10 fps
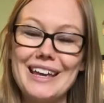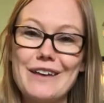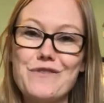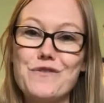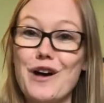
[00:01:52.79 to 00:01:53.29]

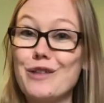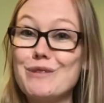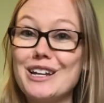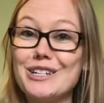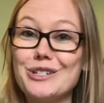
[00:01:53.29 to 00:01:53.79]
If you follow me
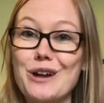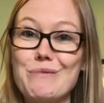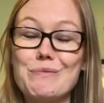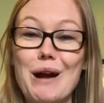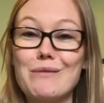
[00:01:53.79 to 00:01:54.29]
on Instagram,
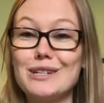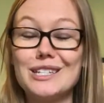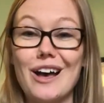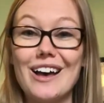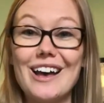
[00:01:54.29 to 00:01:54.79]
you probably
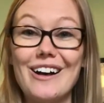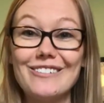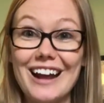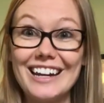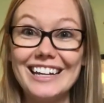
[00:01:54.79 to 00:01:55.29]
saw it
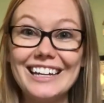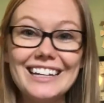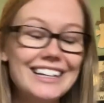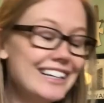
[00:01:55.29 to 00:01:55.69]
already.